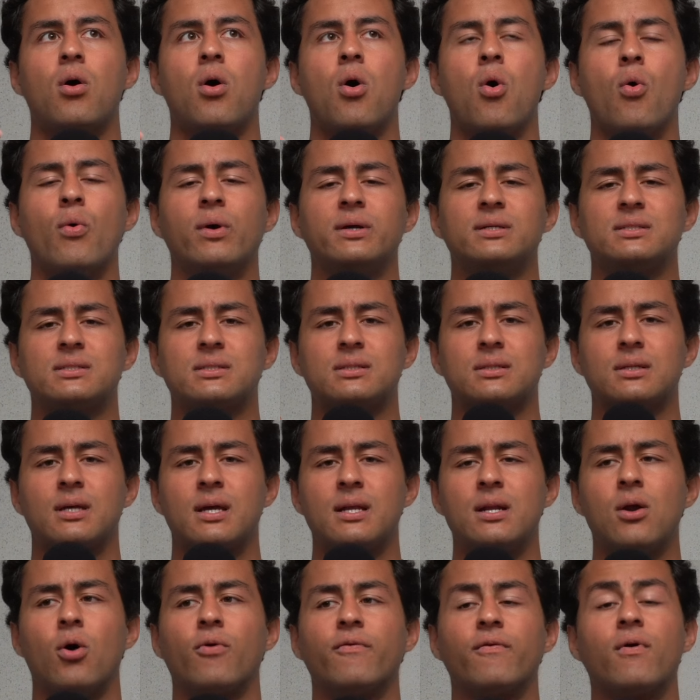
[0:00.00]
always
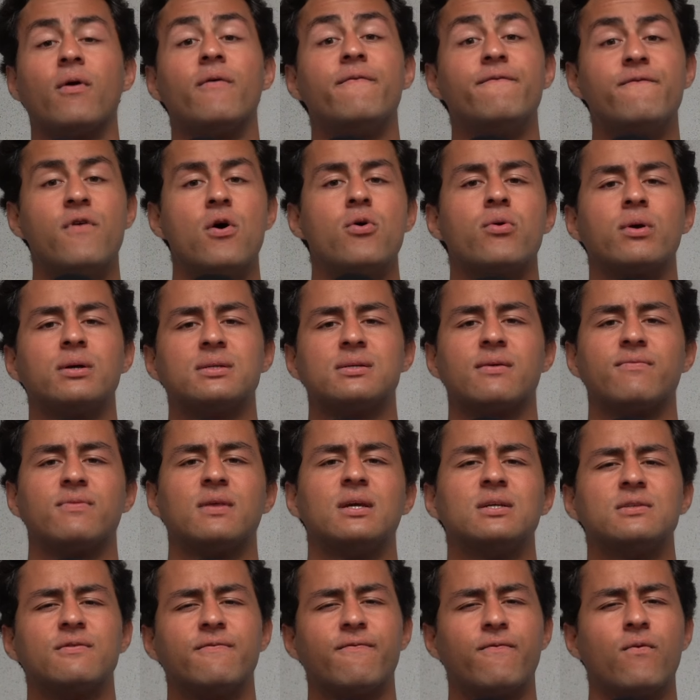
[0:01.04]
an overall focus of
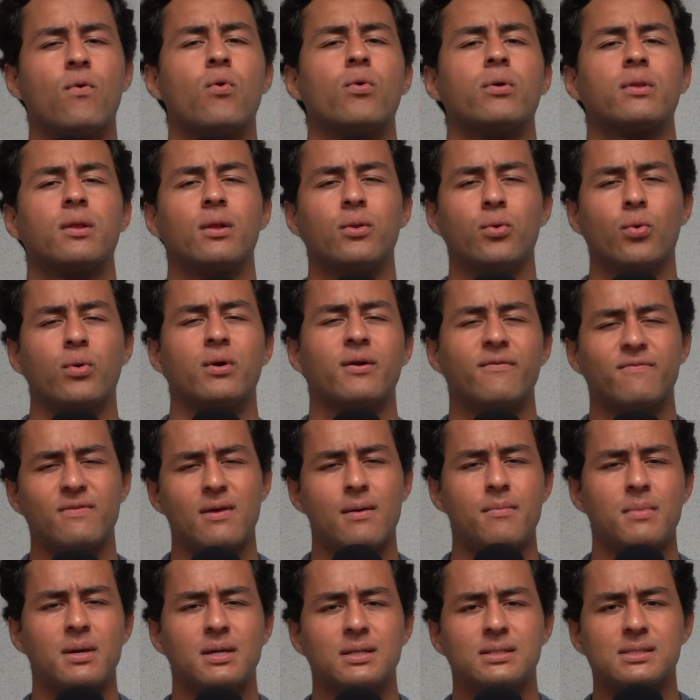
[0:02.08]
things for the Lord, if
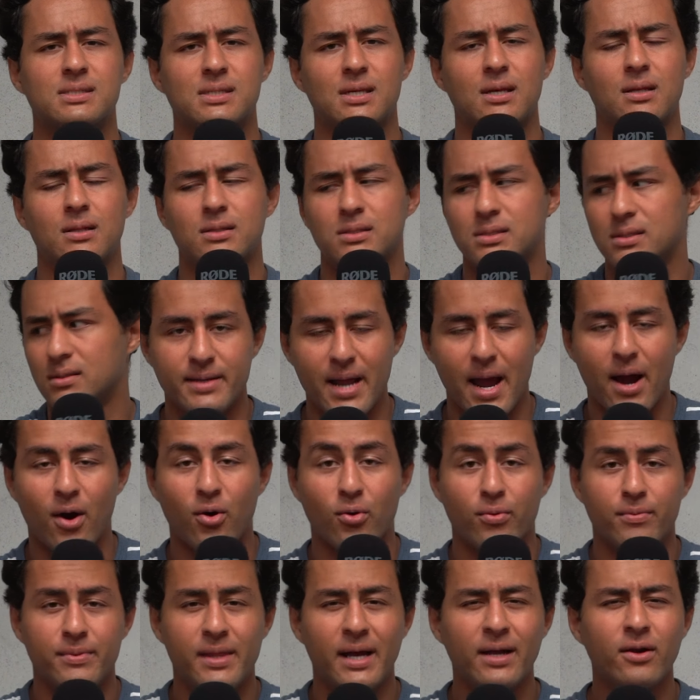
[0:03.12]
that makes sense.
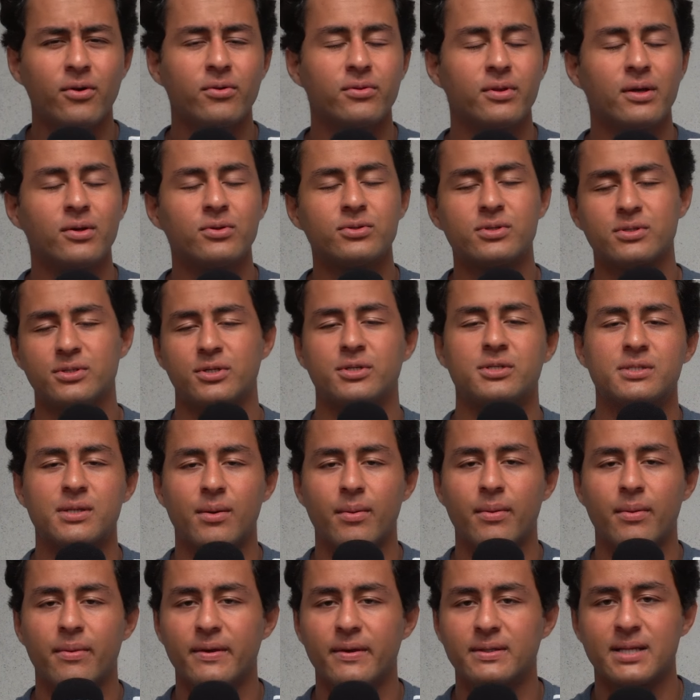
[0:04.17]
Now, that those are just
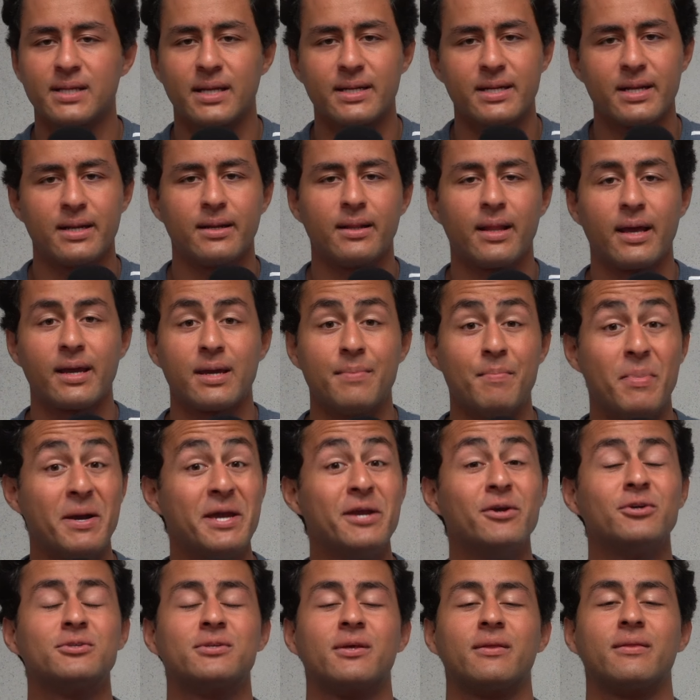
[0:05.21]
some of the things I didn't like, but
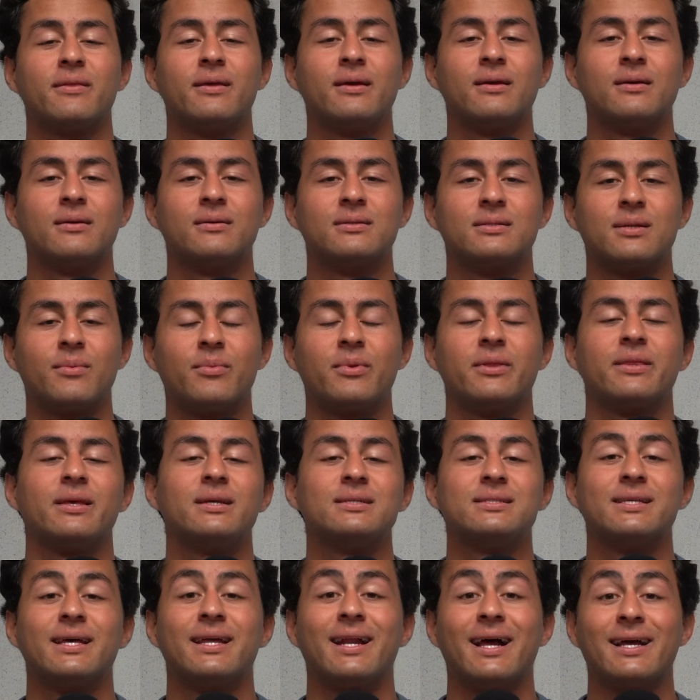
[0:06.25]
here's the thing: some of the
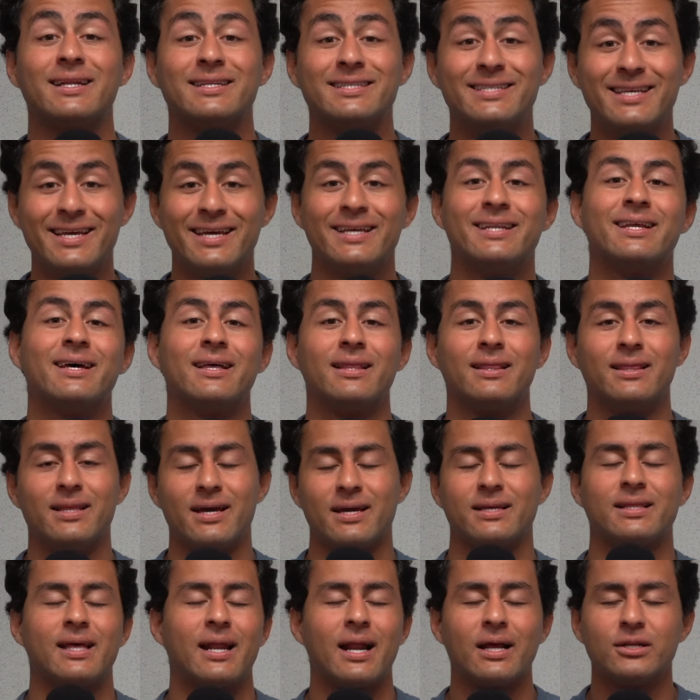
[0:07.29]
things that I did
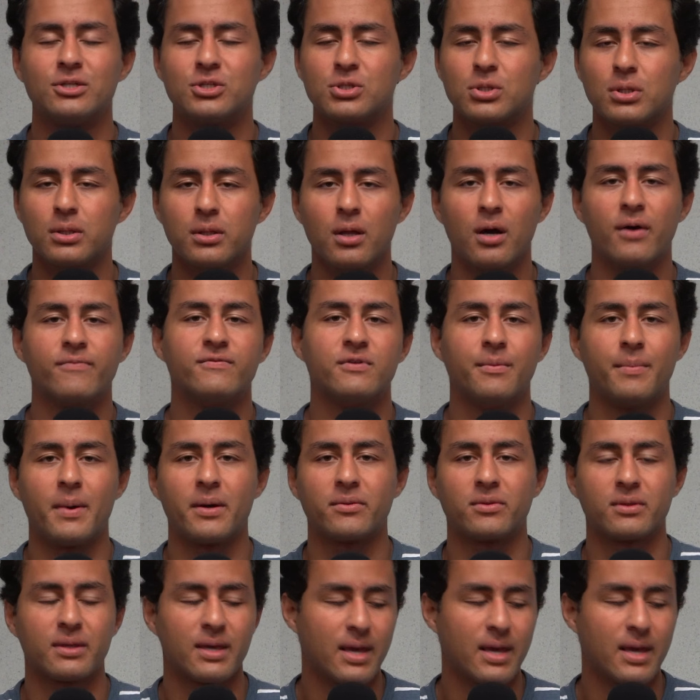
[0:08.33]
like that I just loved about the